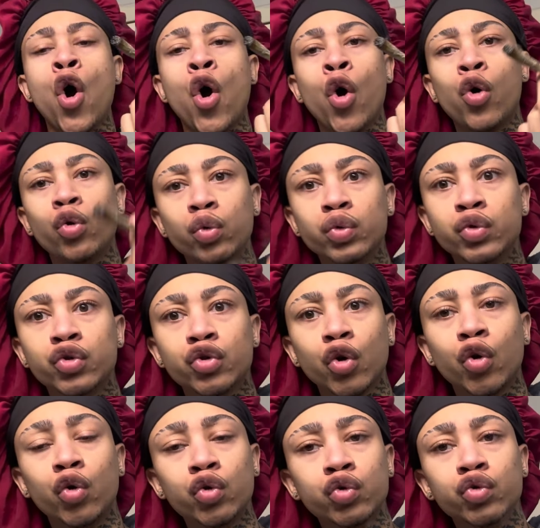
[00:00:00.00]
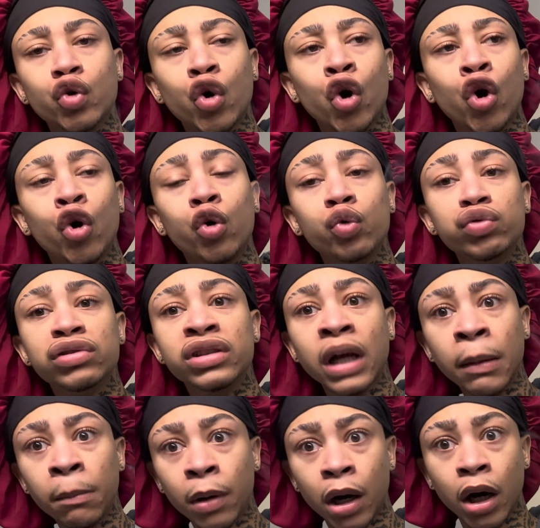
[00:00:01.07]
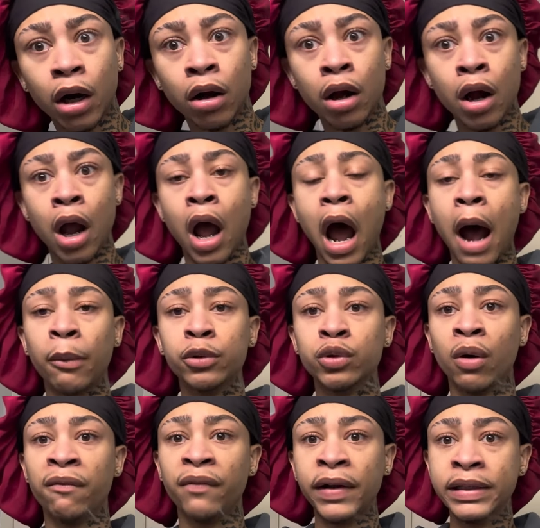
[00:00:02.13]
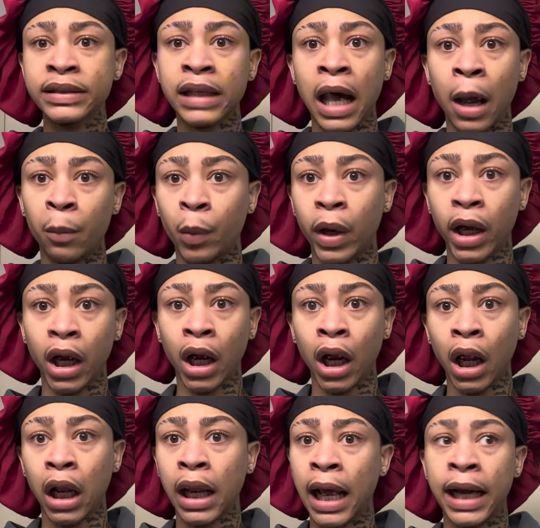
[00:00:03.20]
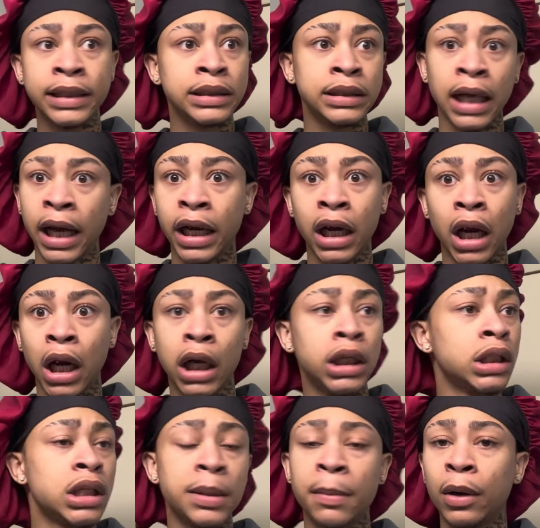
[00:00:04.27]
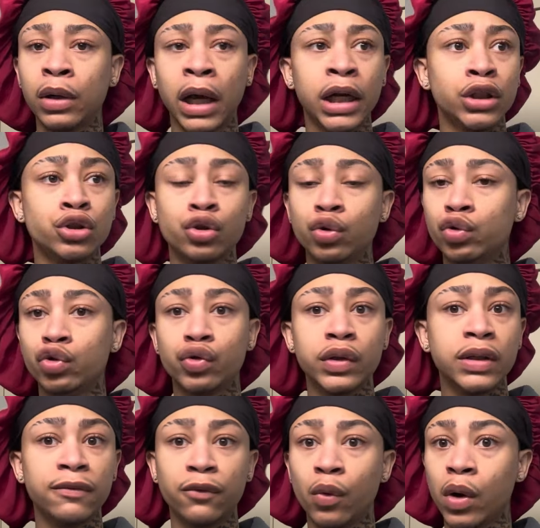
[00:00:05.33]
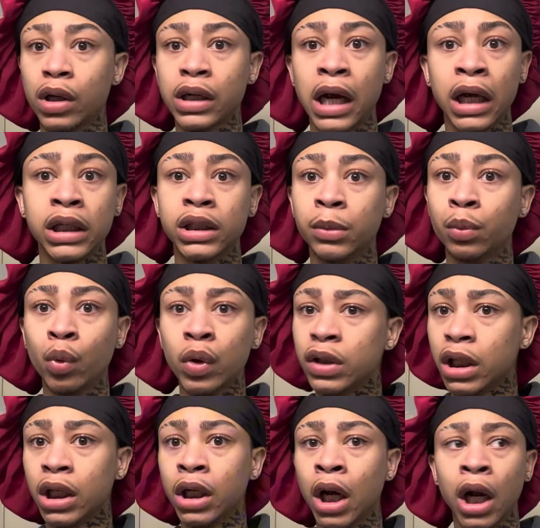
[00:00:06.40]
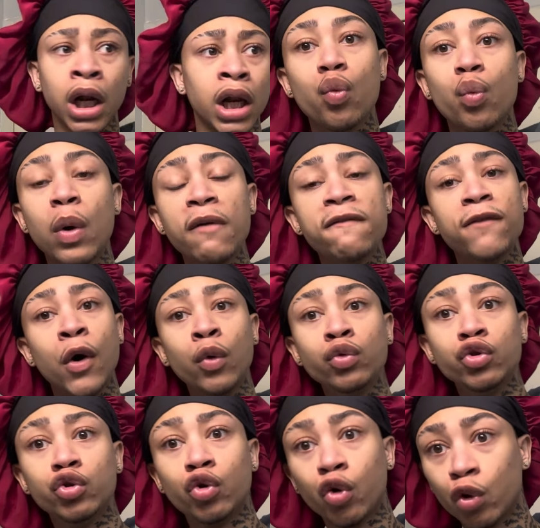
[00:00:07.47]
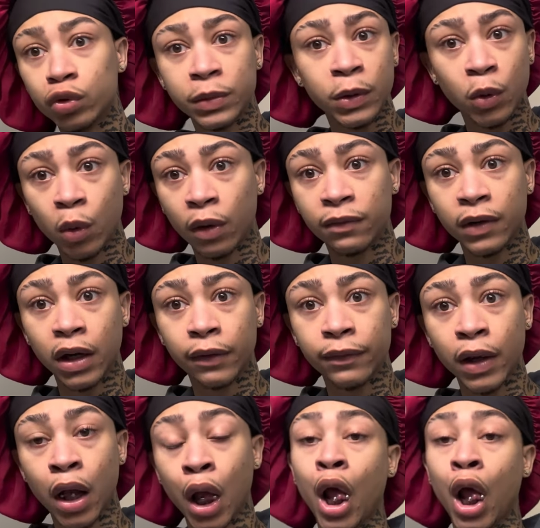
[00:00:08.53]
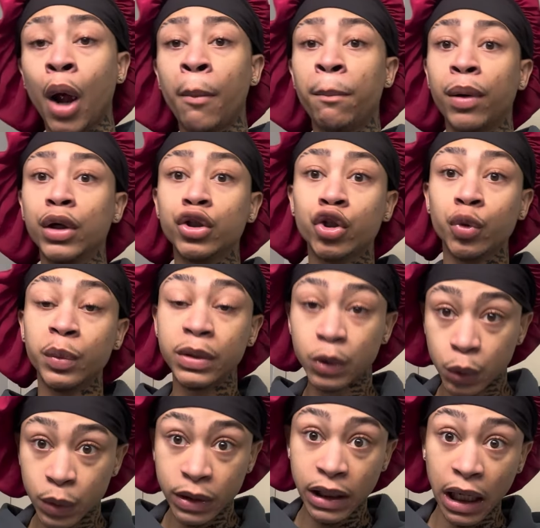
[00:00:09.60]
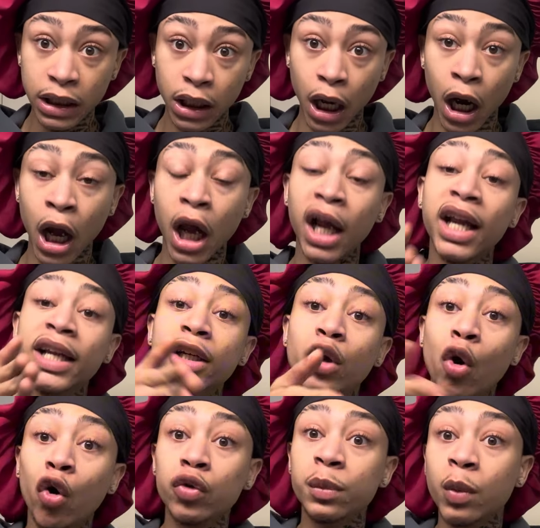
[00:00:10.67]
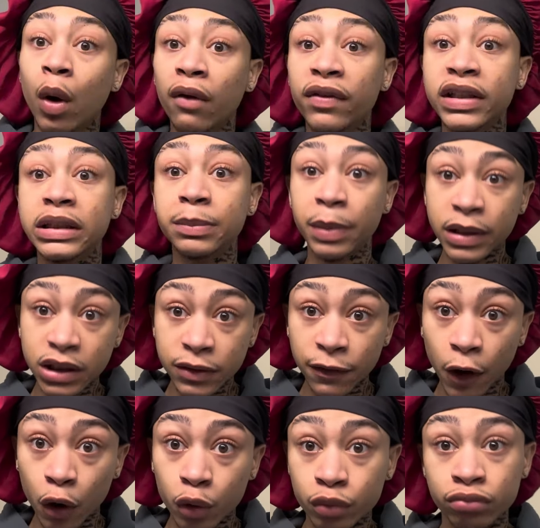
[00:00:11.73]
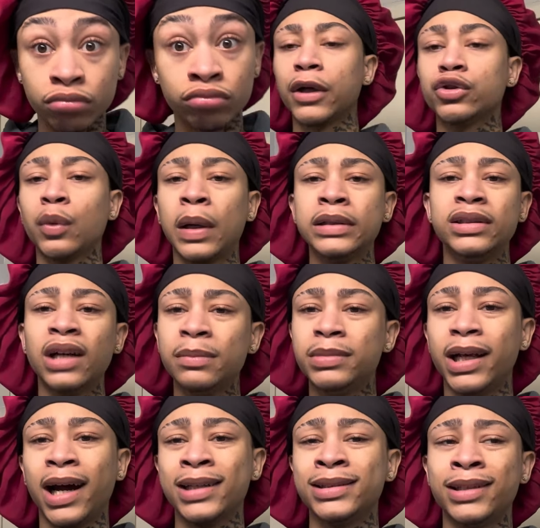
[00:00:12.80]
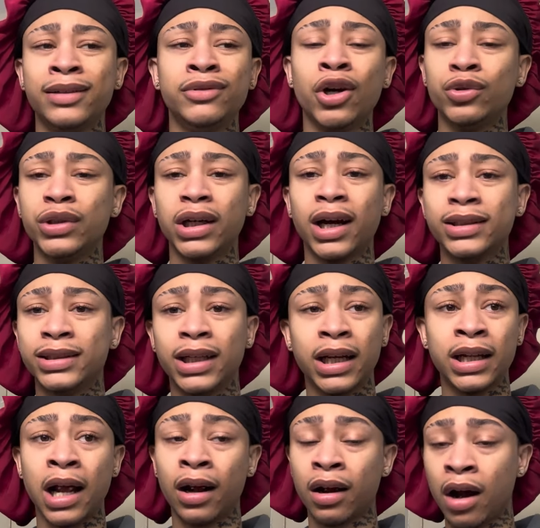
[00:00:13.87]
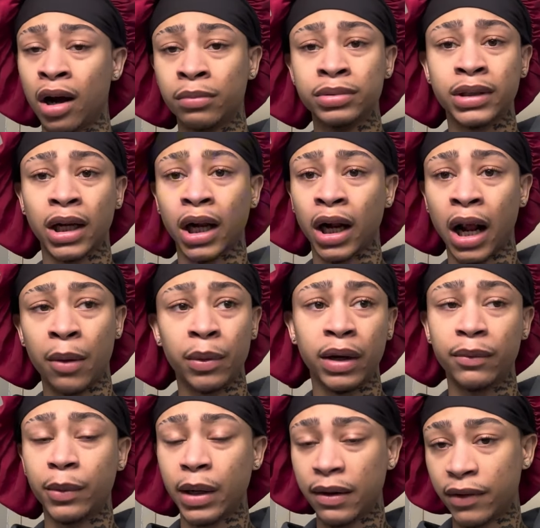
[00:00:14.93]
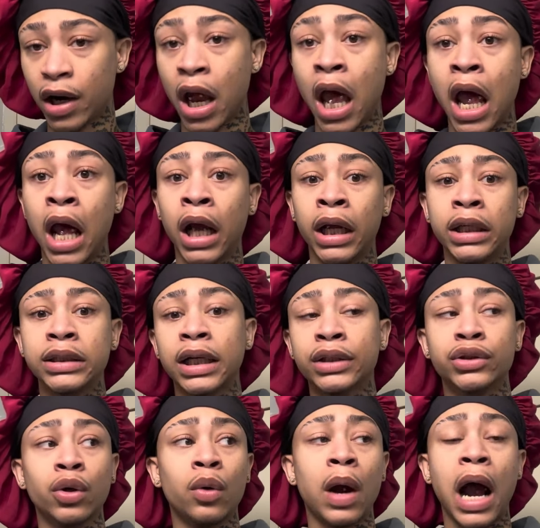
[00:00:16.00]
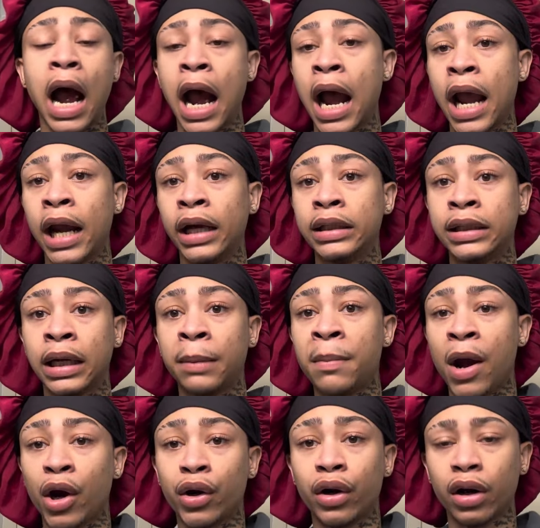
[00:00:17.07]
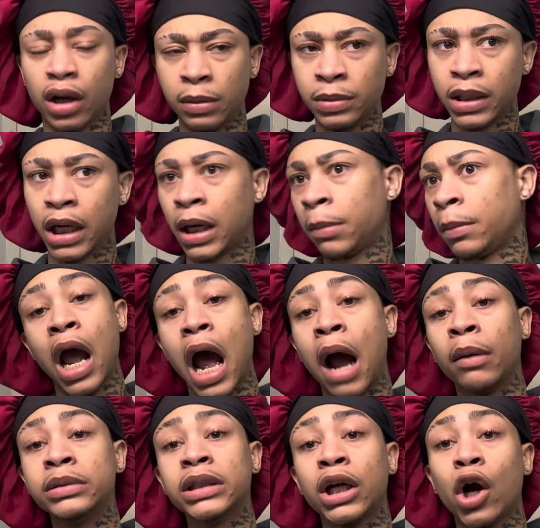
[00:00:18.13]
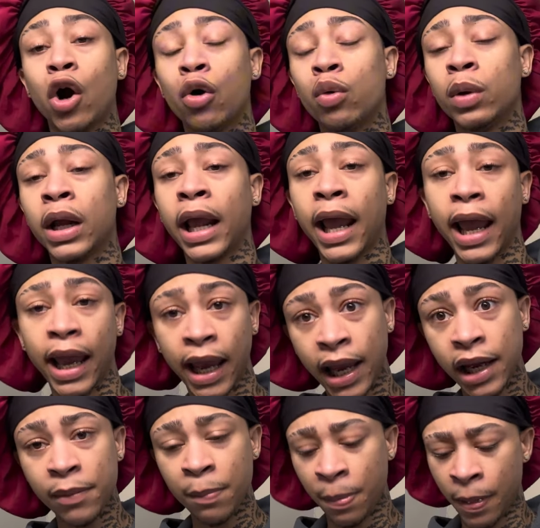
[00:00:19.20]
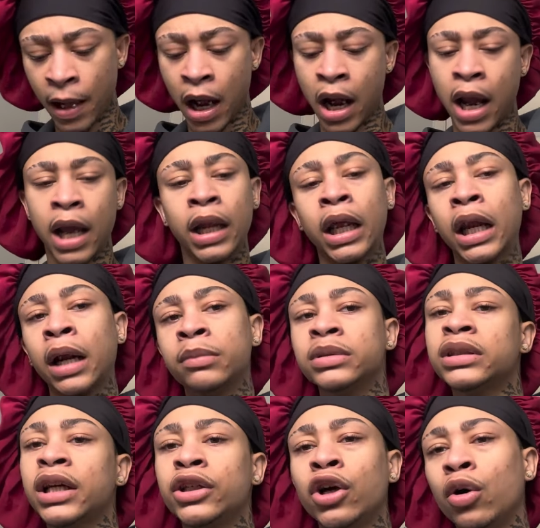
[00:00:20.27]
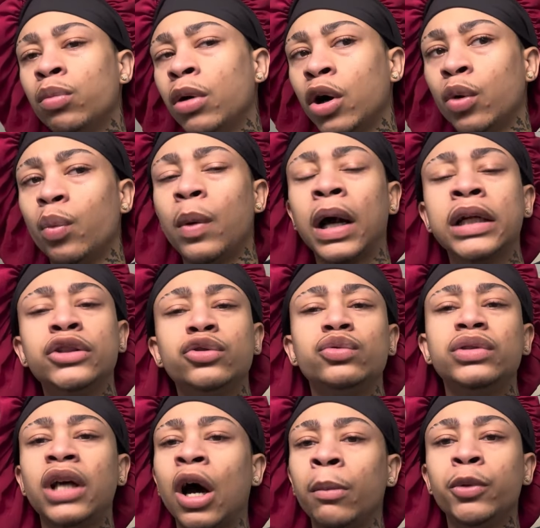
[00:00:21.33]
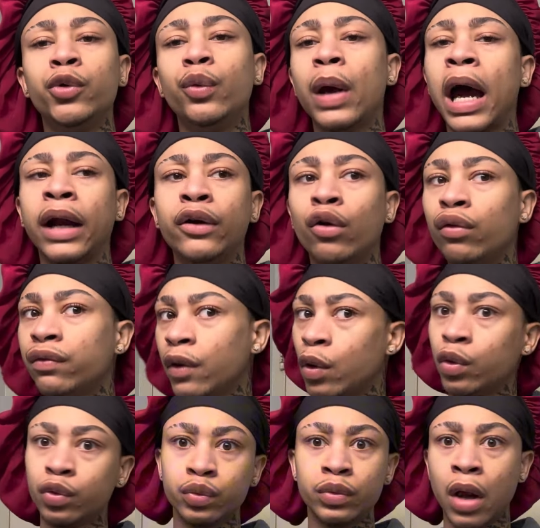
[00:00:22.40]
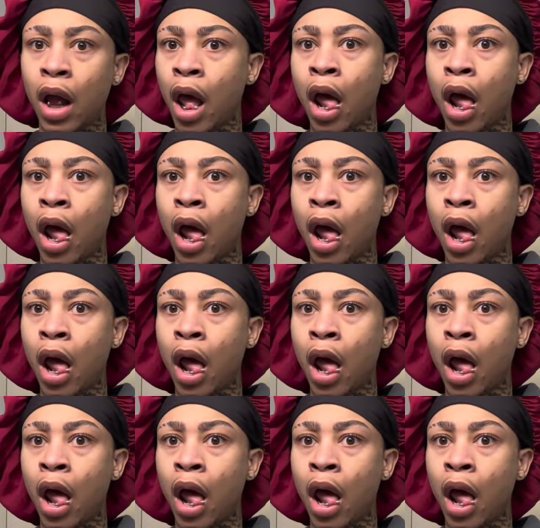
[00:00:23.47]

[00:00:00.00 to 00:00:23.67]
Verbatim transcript: who's who whose number I was on FaceTime with last night till about like two, three, four o'clock in the morning. What phone you called you off of? Put two and two together. He called me off his bitch phone. So I dubbed it. I said, no, your cousin cannot come, da da da, whatever, whatever. He's like, so I, then I'm not gonna come, then I'm. I was like, okay. And then I was like, yo, bro, why didn't you tell me you had no phone